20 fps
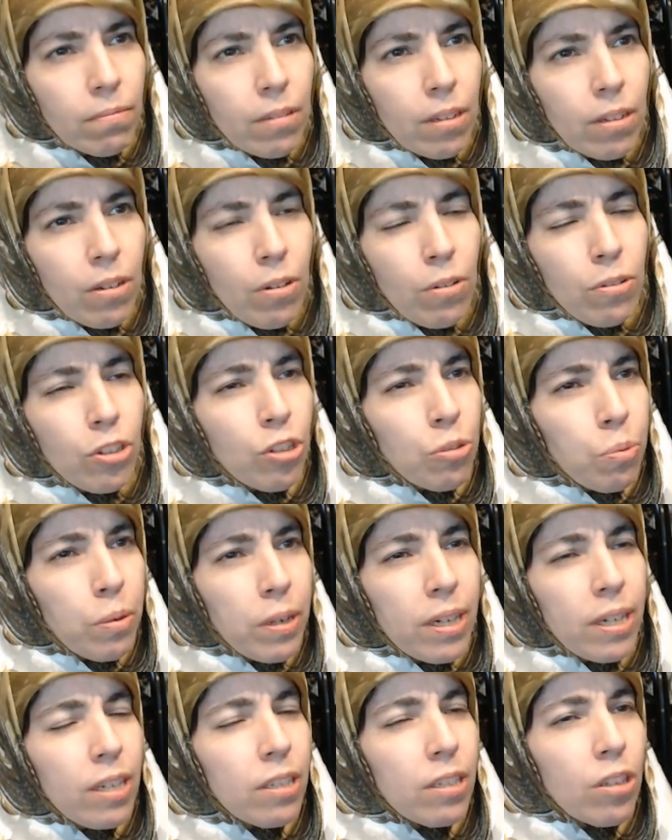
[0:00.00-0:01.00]
Which is
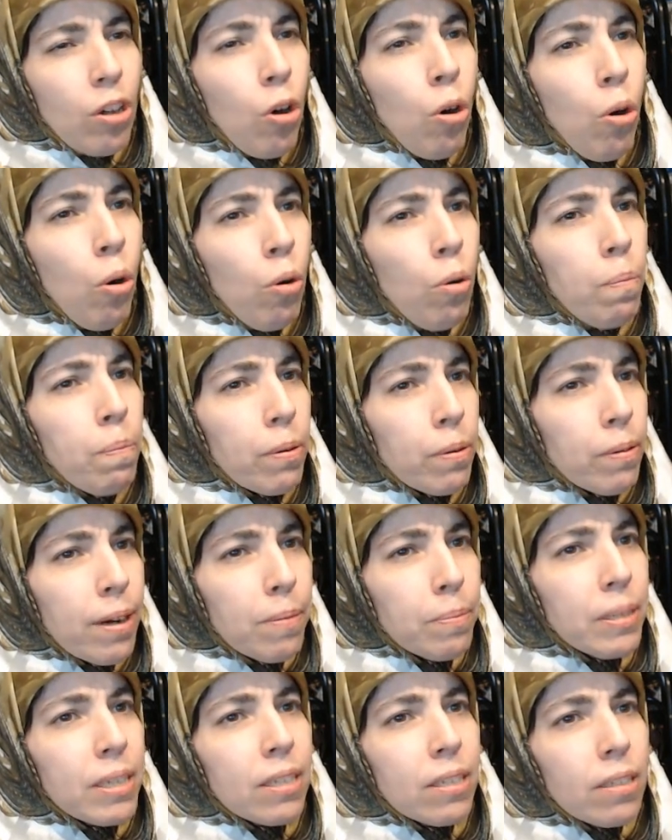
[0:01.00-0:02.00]
why the whole
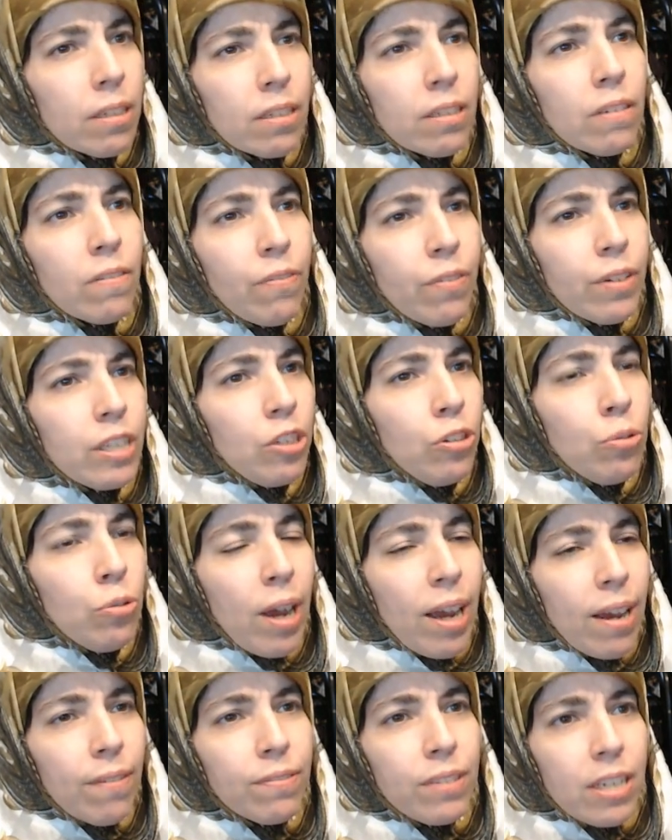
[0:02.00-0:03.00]
premise doesn't fit. You
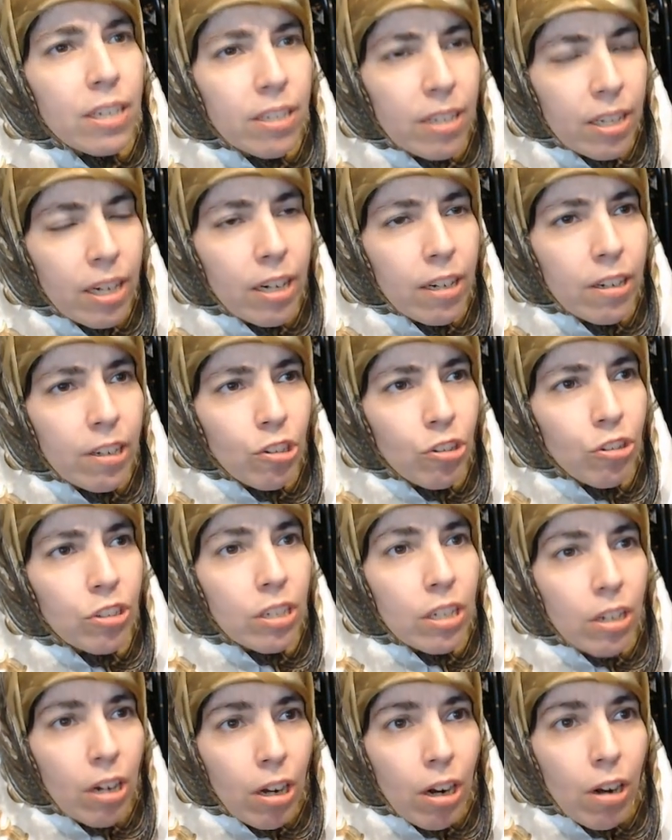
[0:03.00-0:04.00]
have these characters
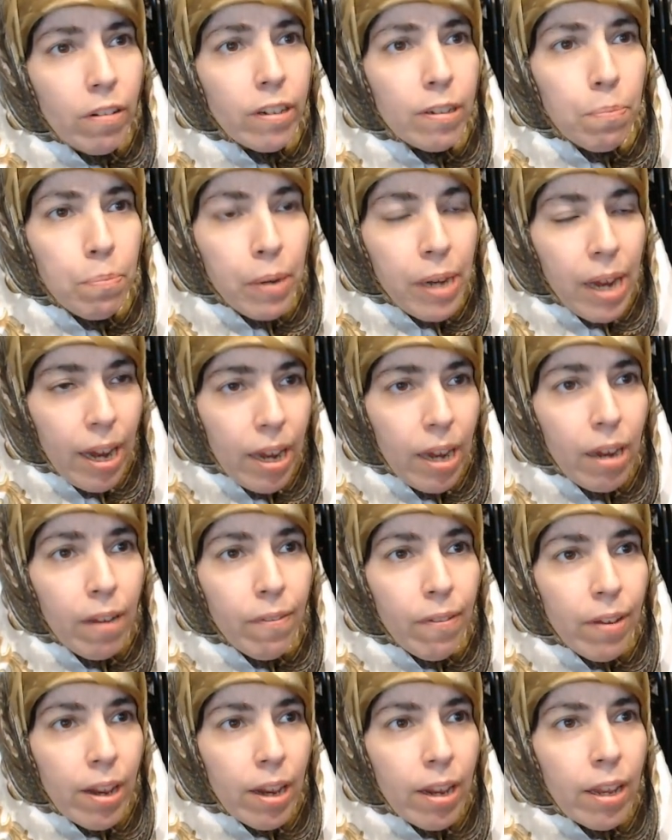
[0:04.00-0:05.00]
that aren't behaving